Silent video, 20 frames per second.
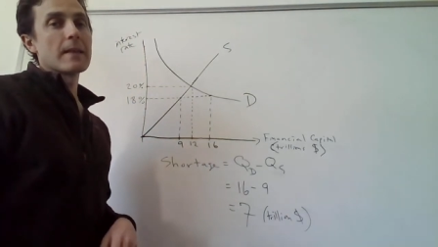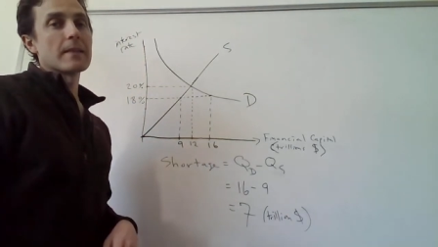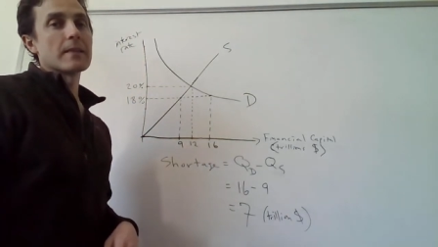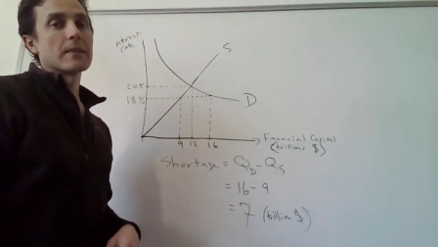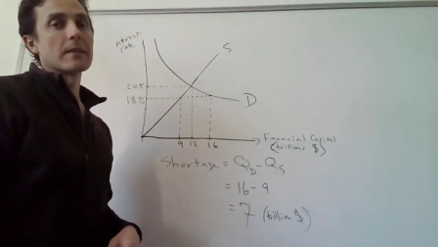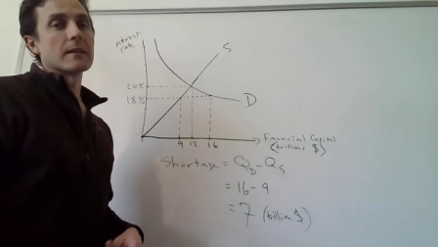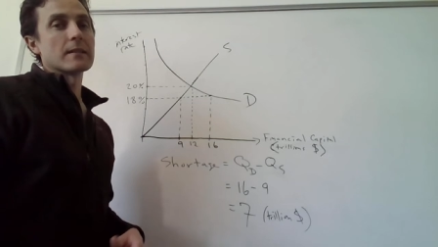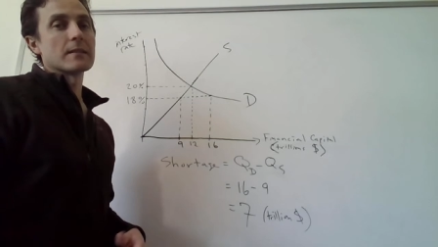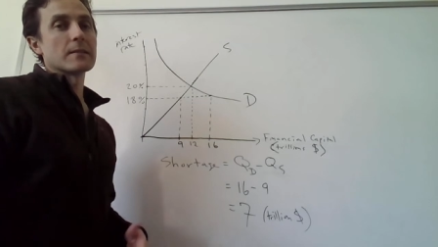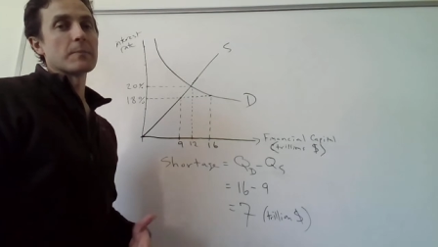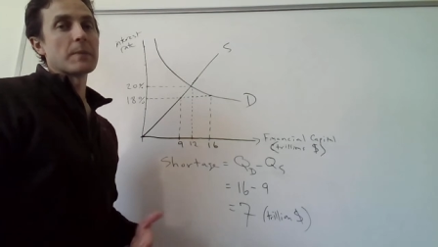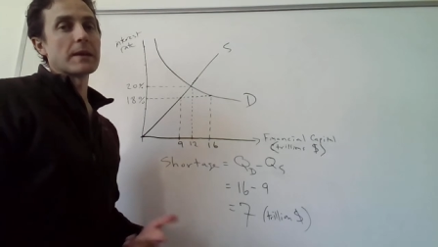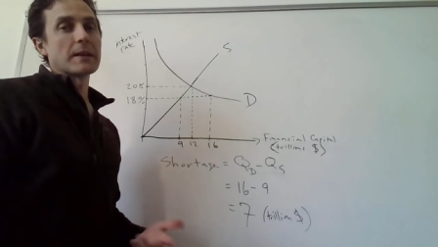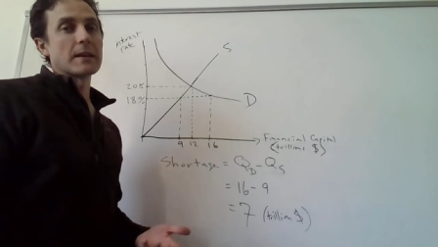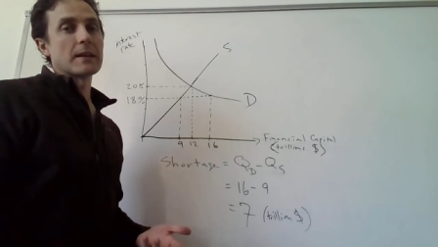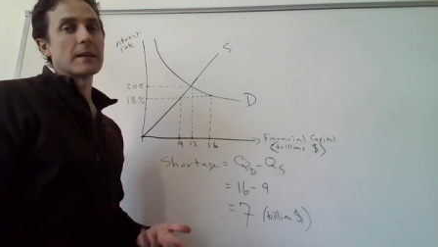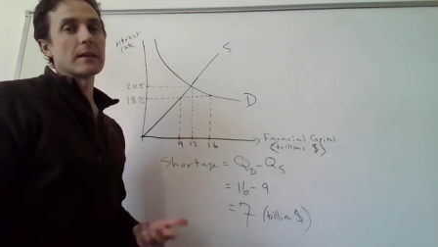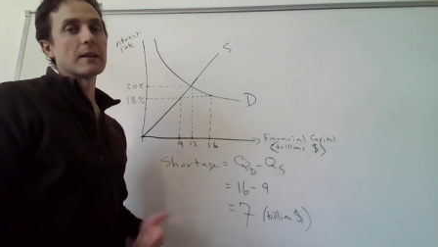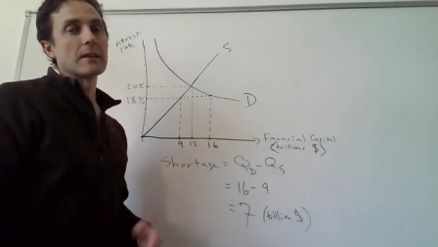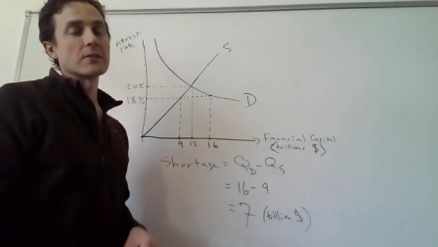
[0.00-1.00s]
that's
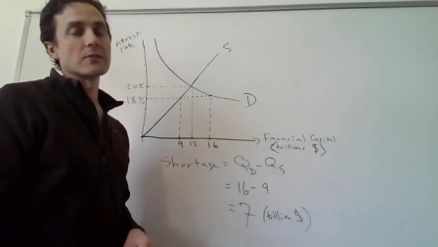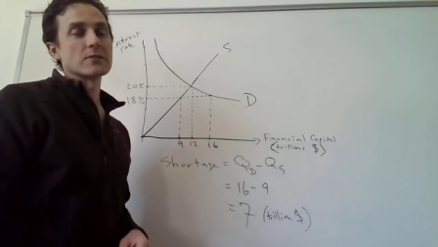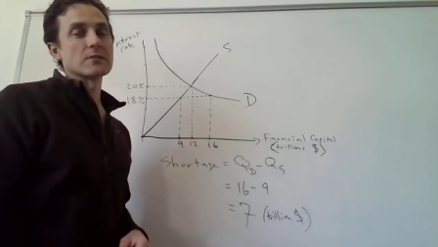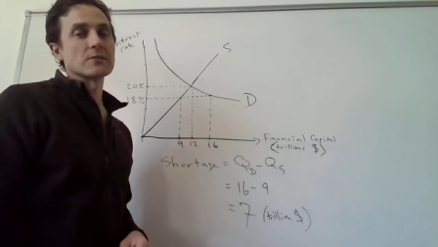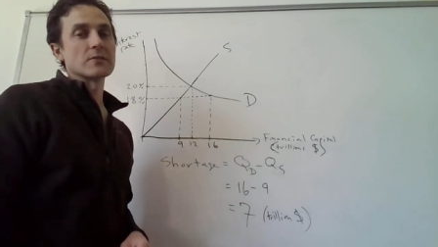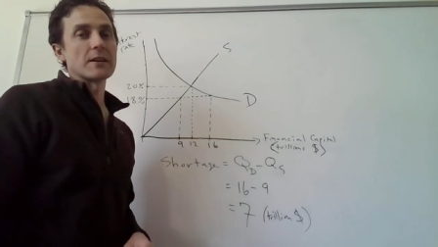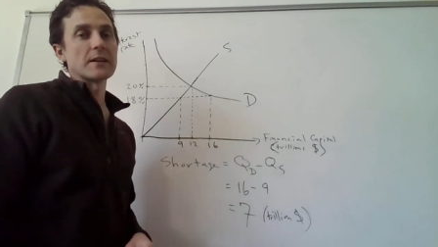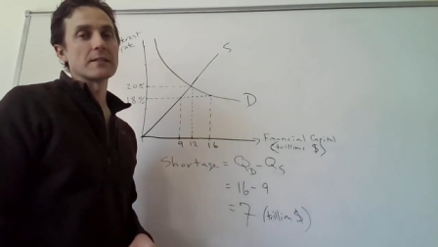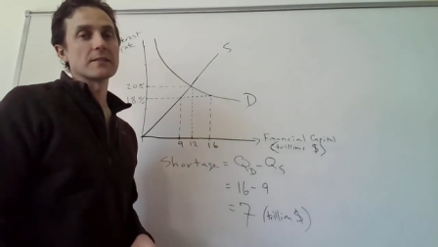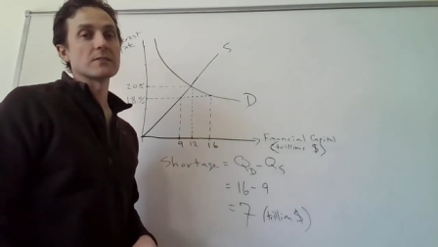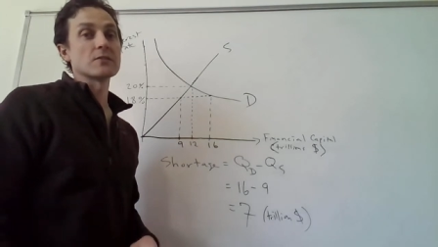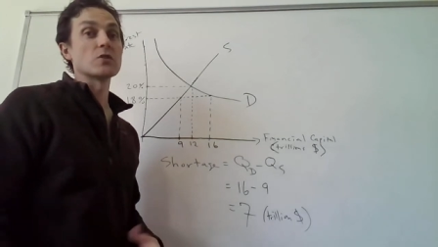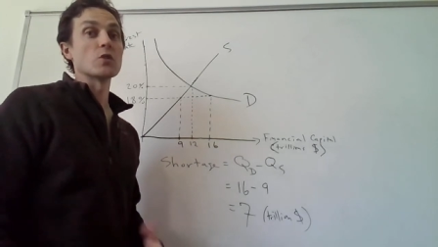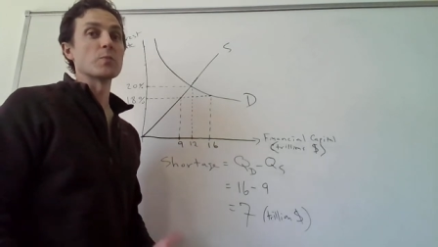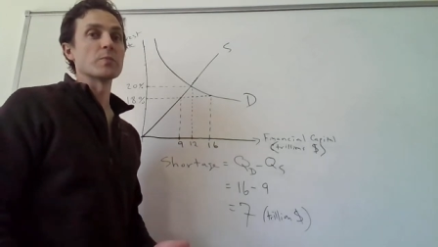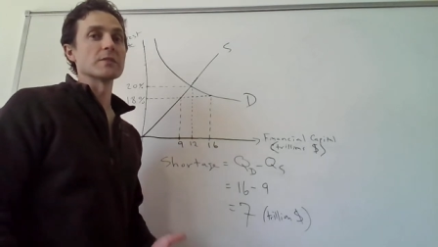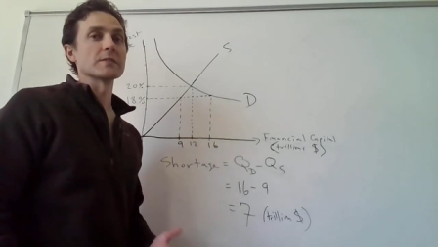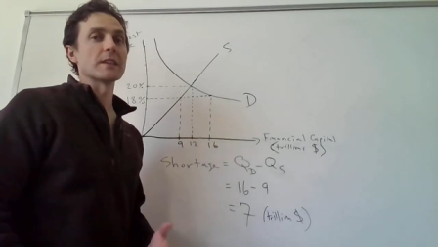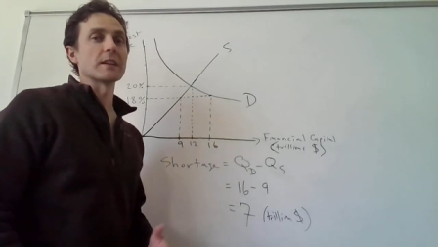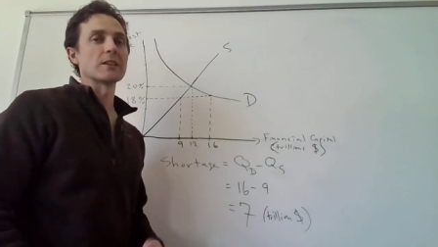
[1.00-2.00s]
making interest rates two
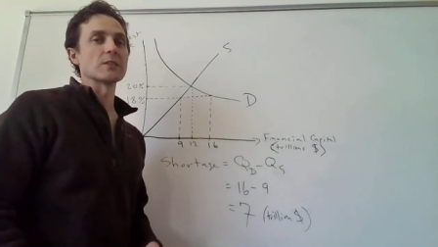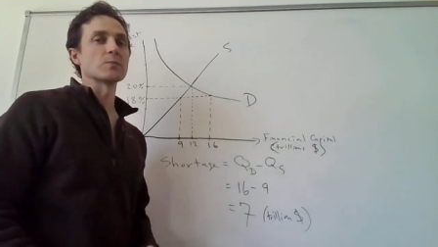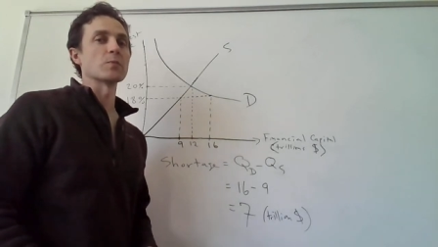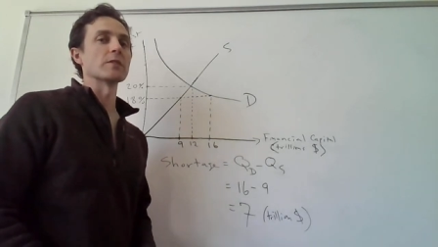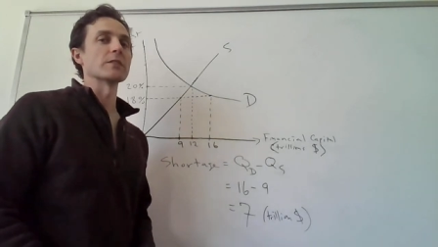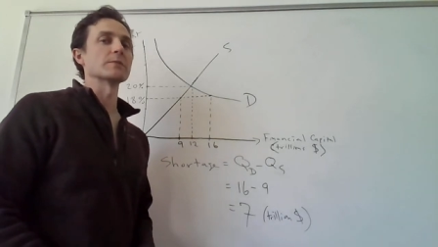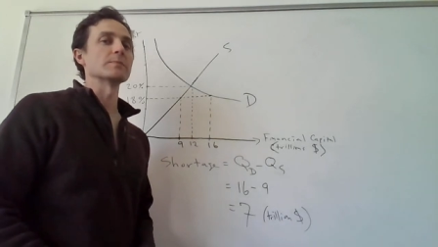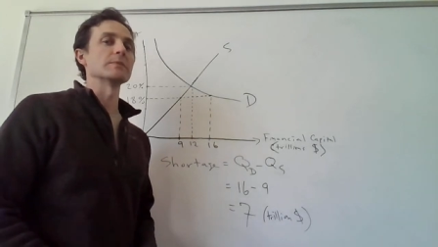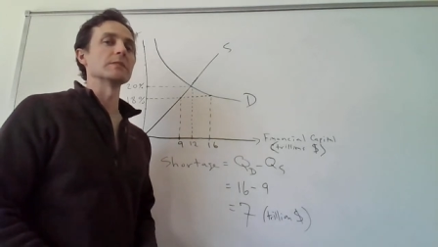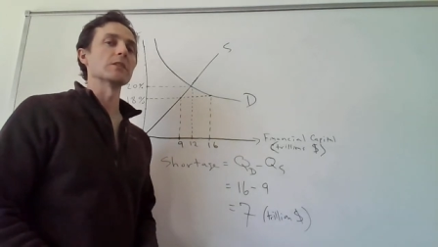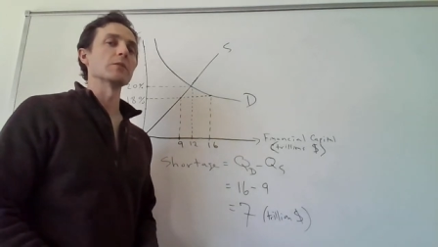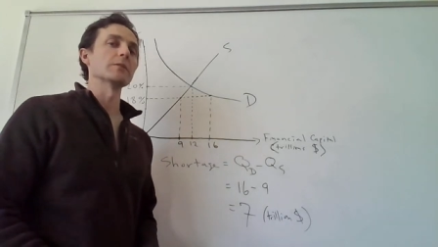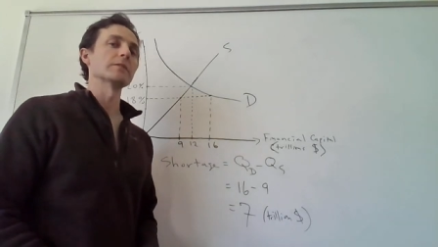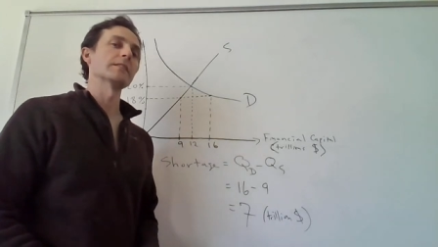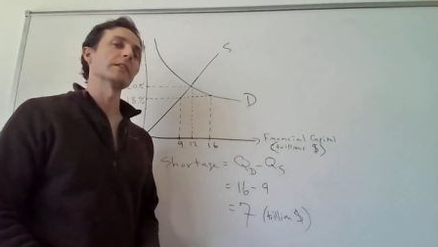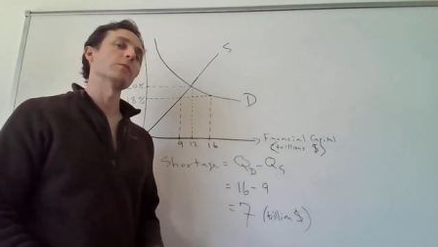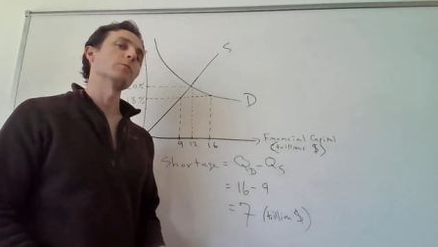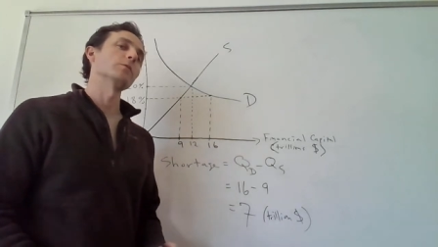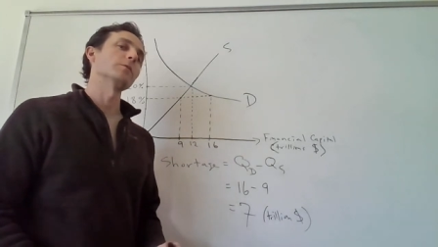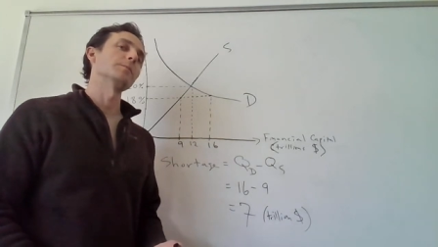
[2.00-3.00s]
percentage points below
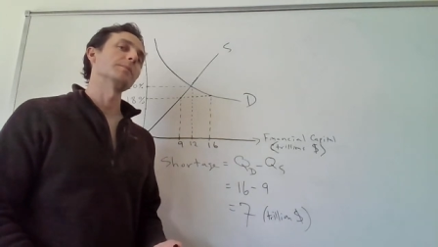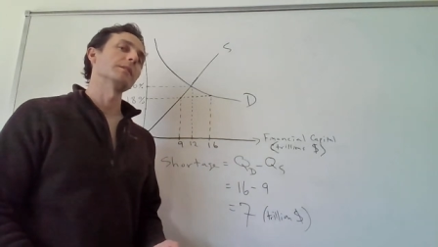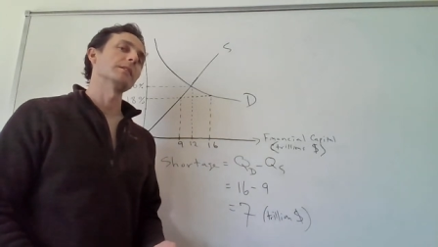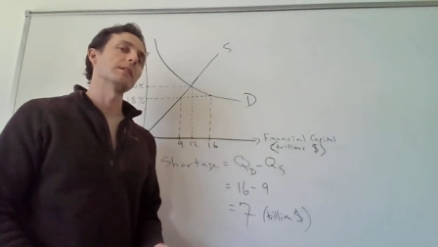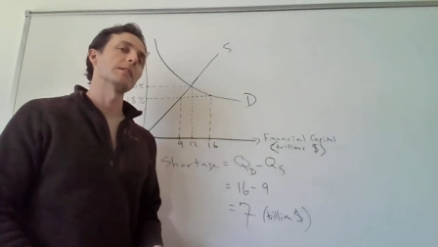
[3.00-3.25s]
what they would be